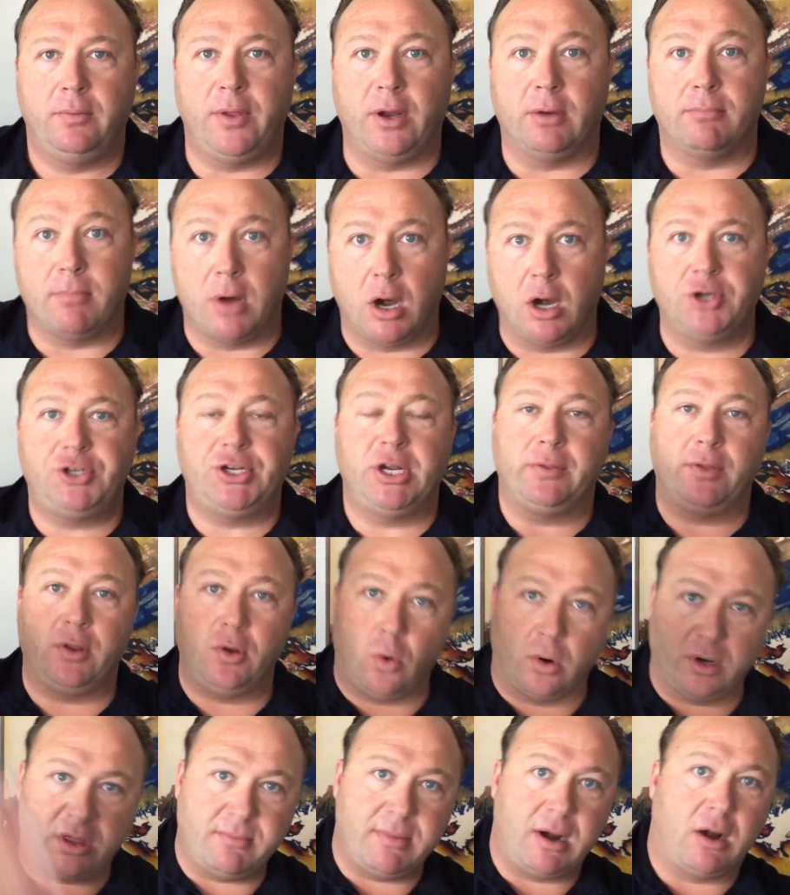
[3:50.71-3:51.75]
They're merging the
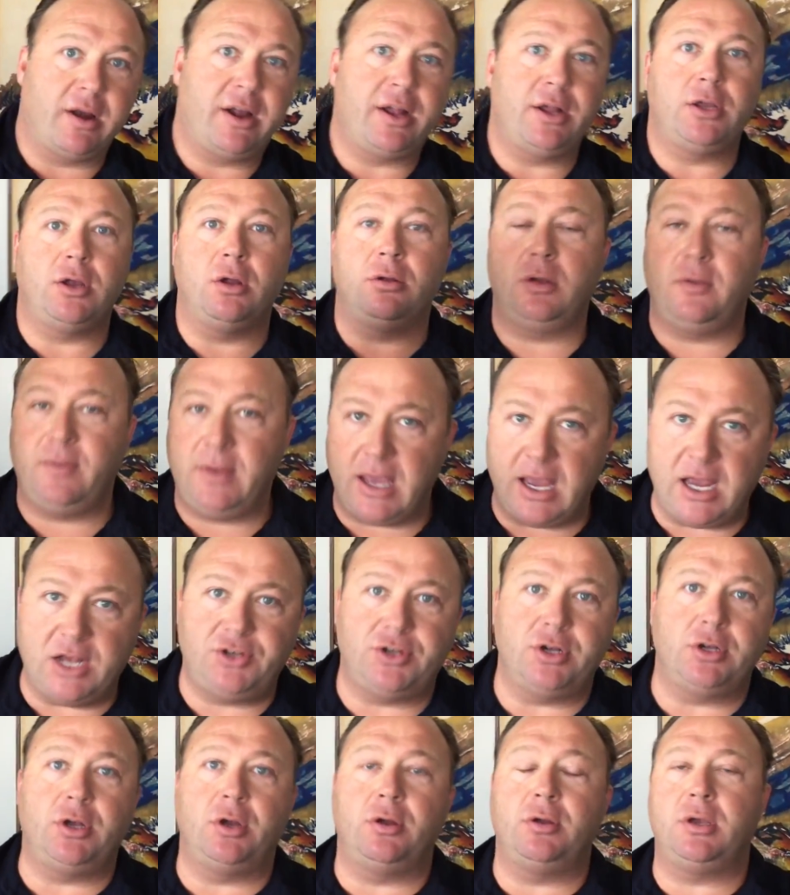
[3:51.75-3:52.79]
North American Union, the
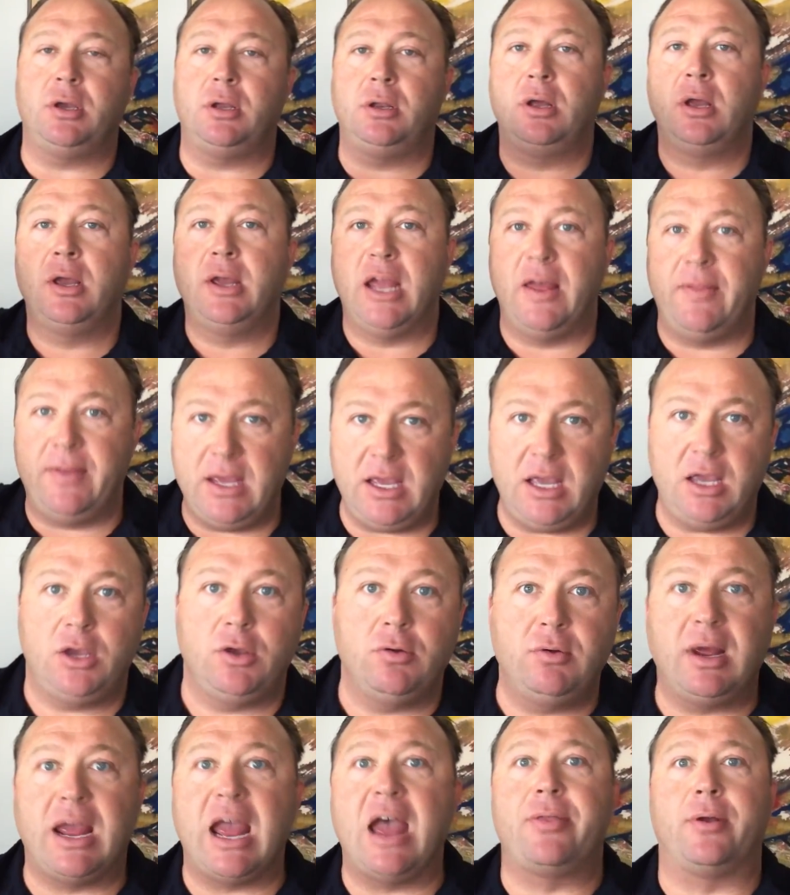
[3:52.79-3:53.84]
Asian Union, and the
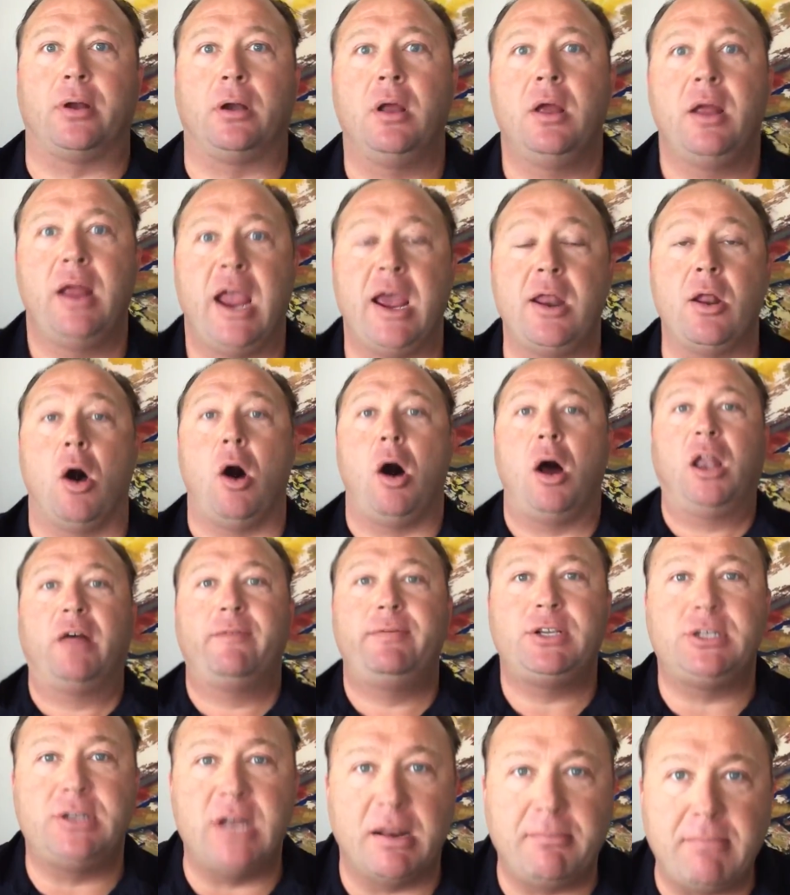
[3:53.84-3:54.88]
EU together, and all
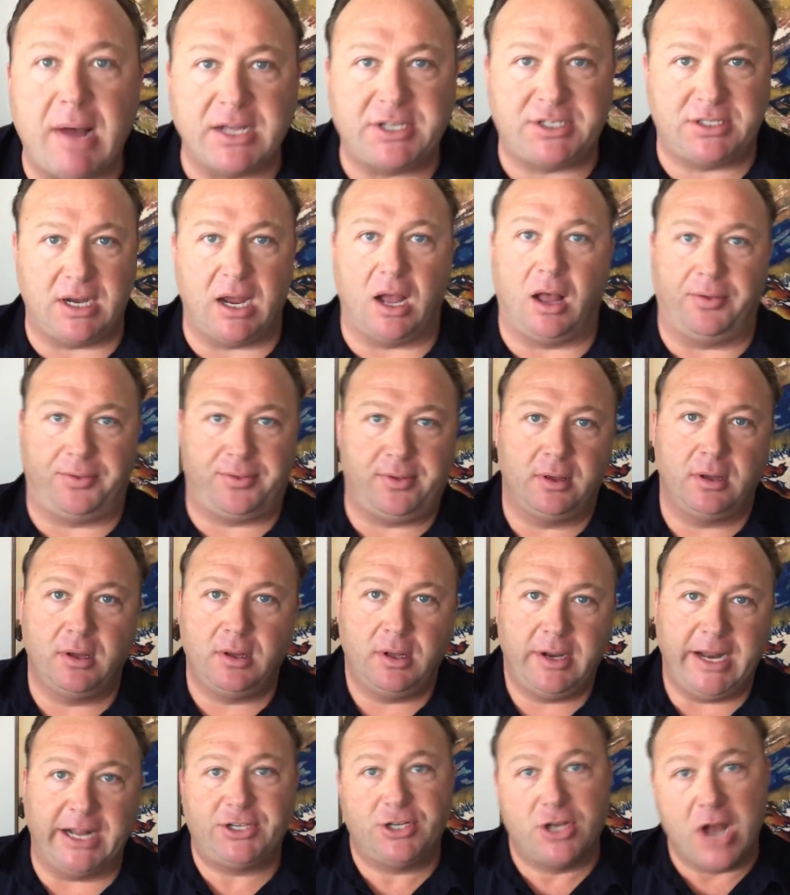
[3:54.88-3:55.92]
of it's done by stealth.
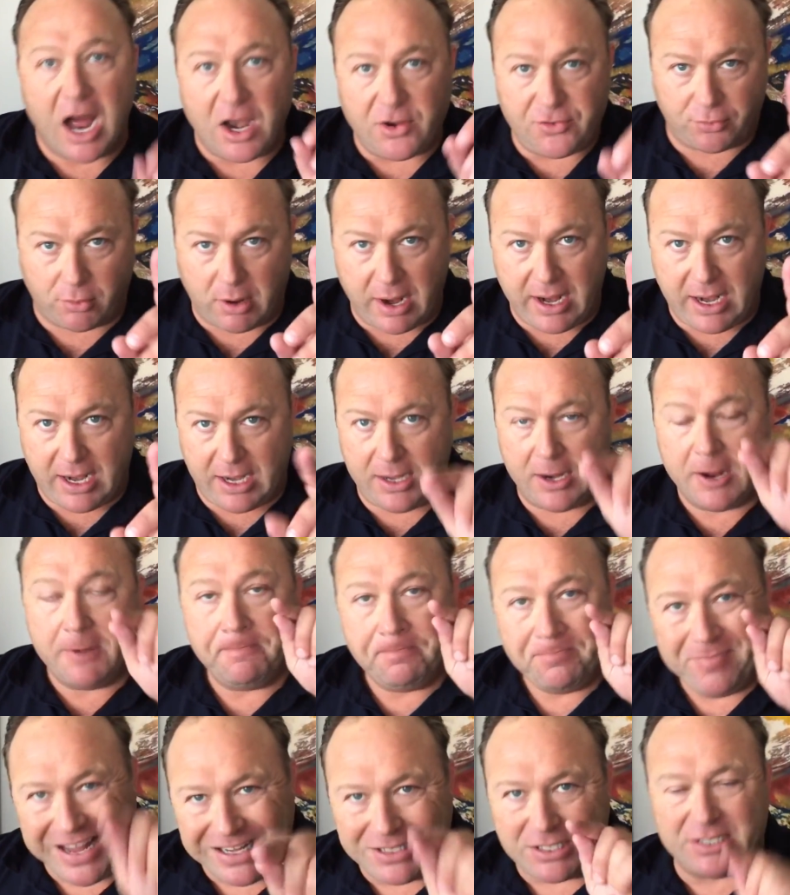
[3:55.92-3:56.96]
It's not trade,
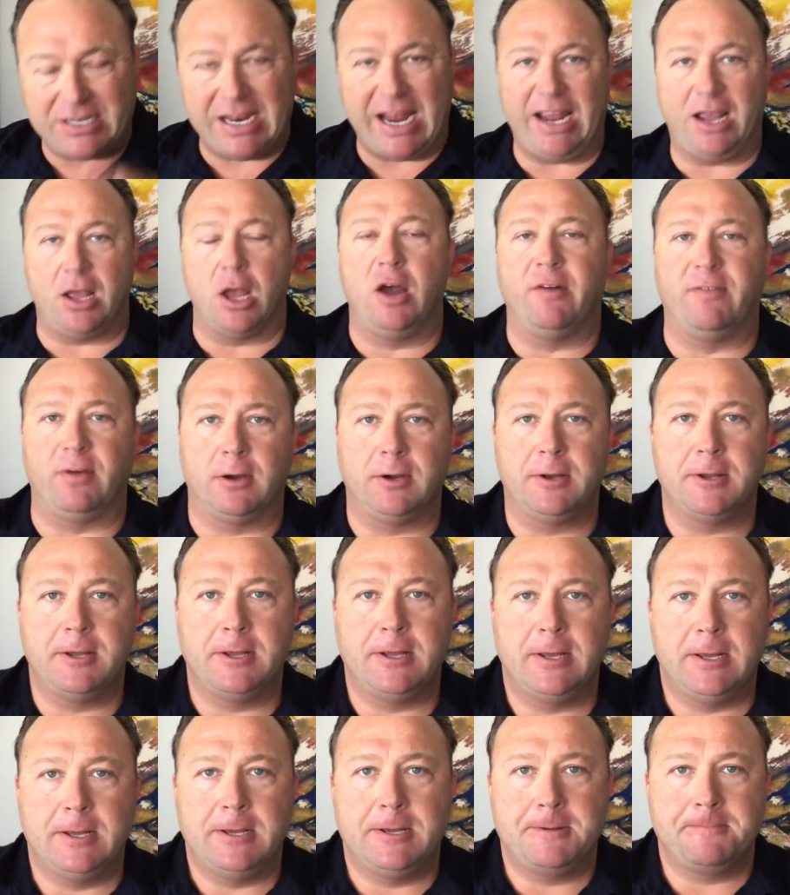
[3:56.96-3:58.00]
it's a takeover.
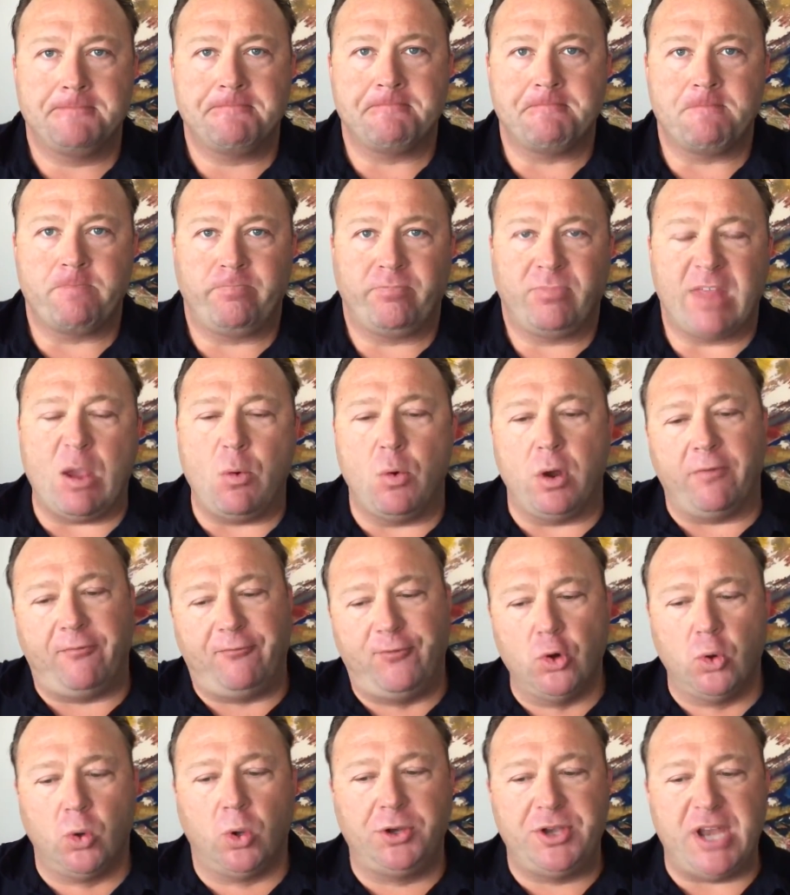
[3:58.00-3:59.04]
They want to
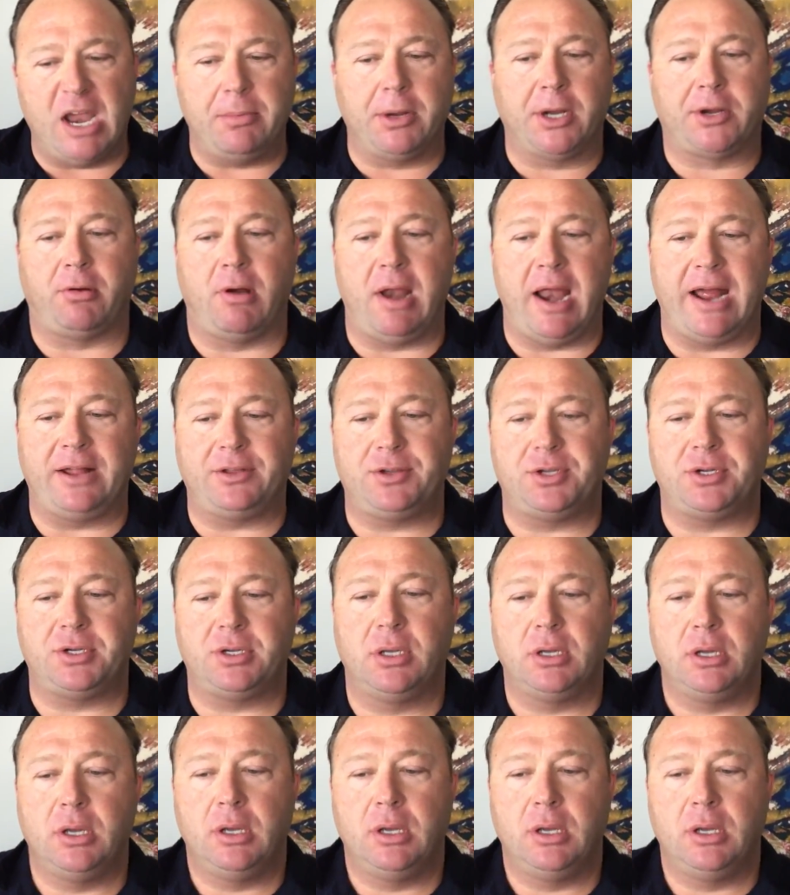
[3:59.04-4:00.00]
fool Democrats